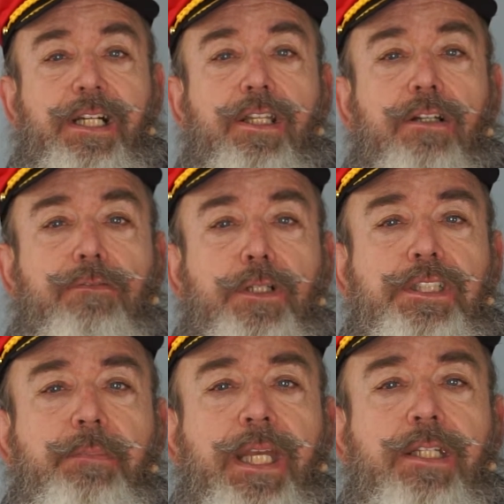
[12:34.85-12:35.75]
The first
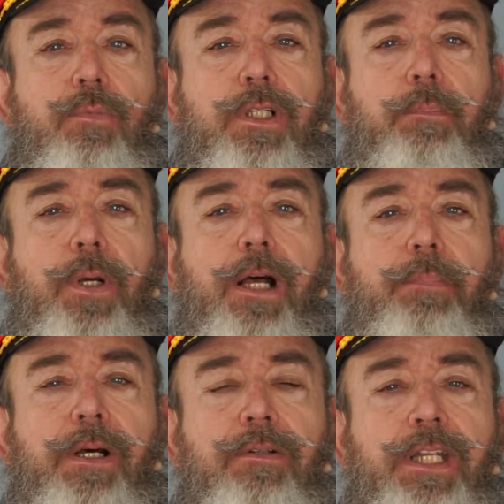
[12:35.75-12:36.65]
mate will pop
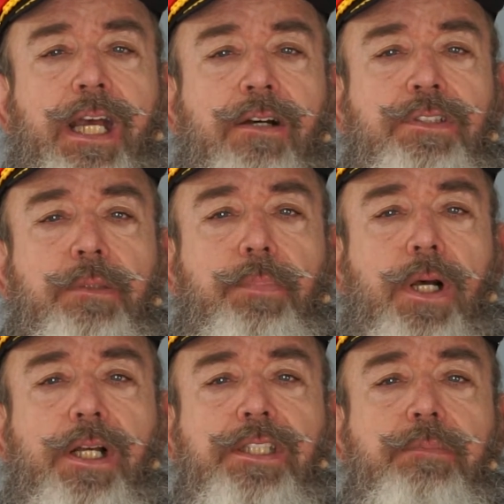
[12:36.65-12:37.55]
out now to
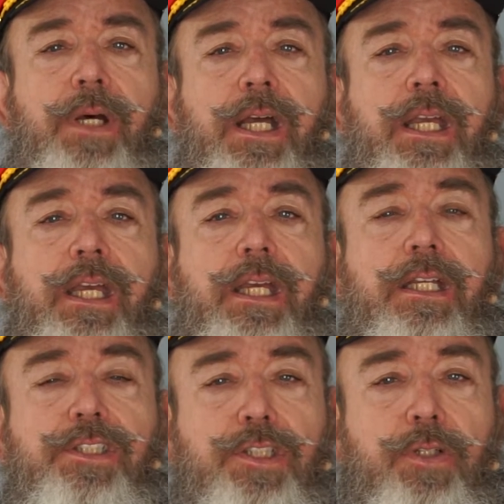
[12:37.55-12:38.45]
pause my
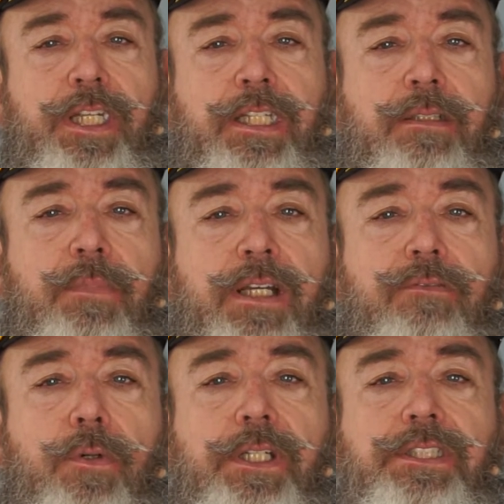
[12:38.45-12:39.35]
screen and my
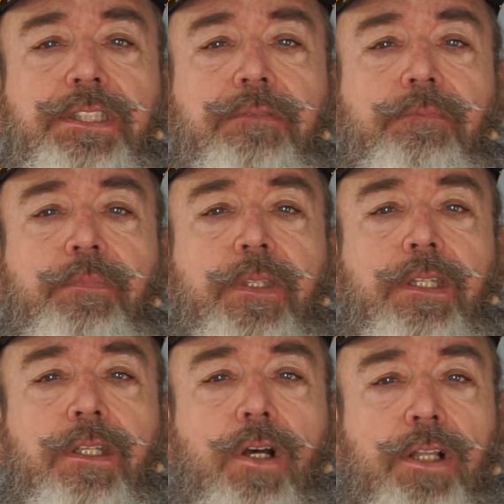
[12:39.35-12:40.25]
voice
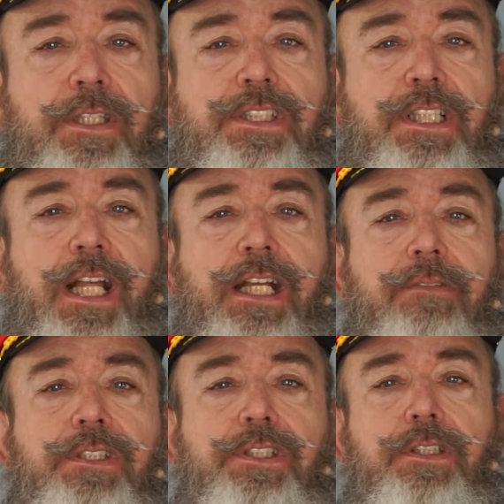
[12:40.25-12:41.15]
on the slide of
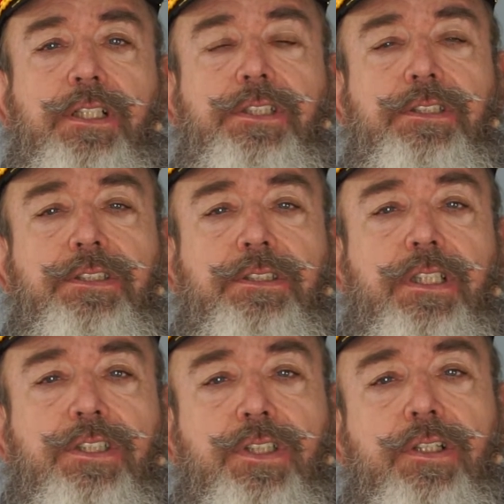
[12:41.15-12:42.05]
instructions
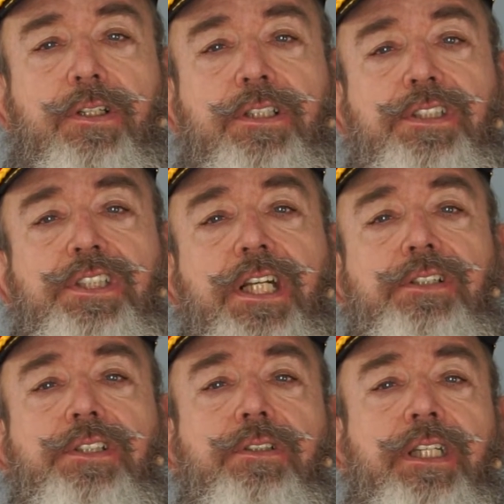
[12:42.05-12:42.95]
so that you can share
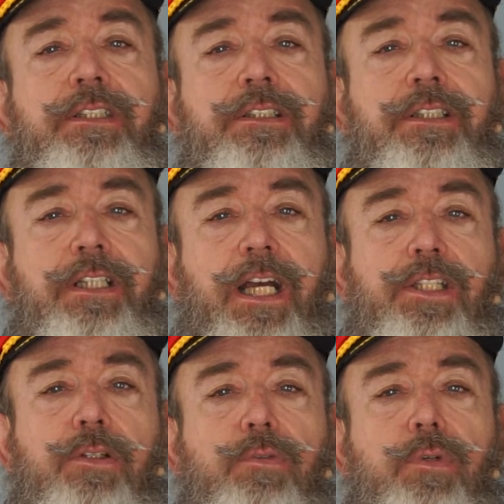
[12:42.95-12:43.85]
screen and you
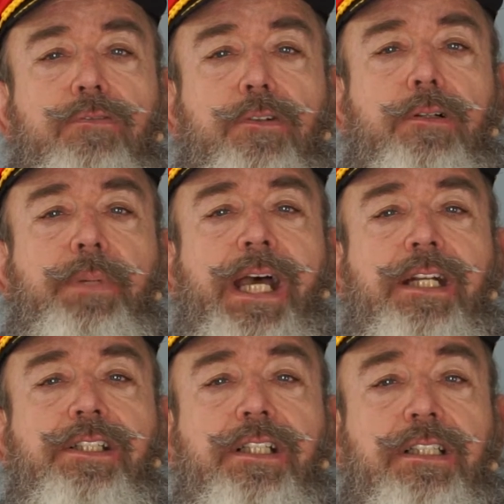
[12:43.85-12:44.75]
can refer back
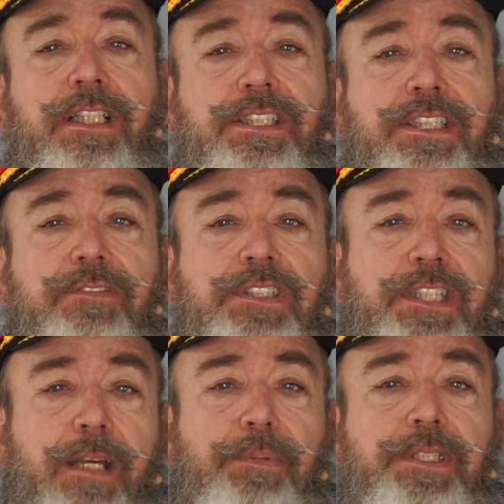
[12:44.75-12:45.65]
to the list of
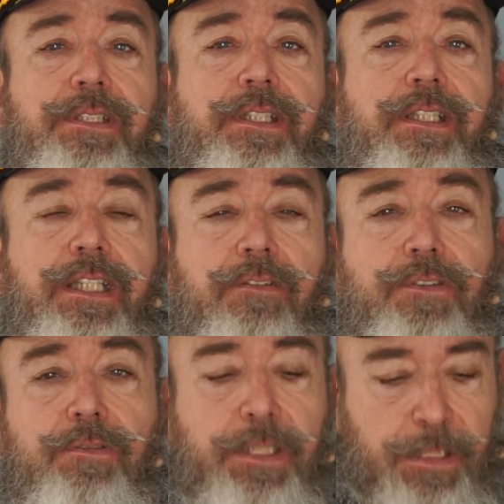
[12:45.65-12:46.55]
steps if
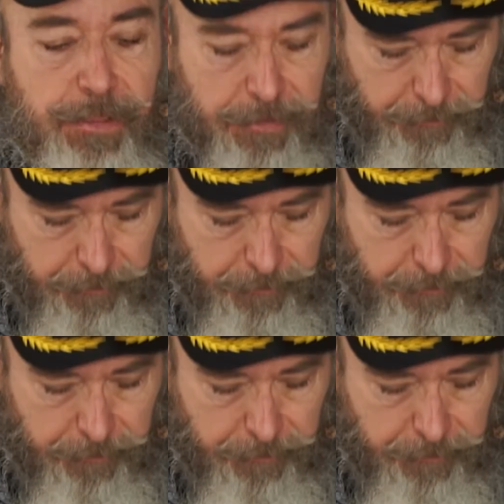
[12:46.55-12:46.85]
you need it.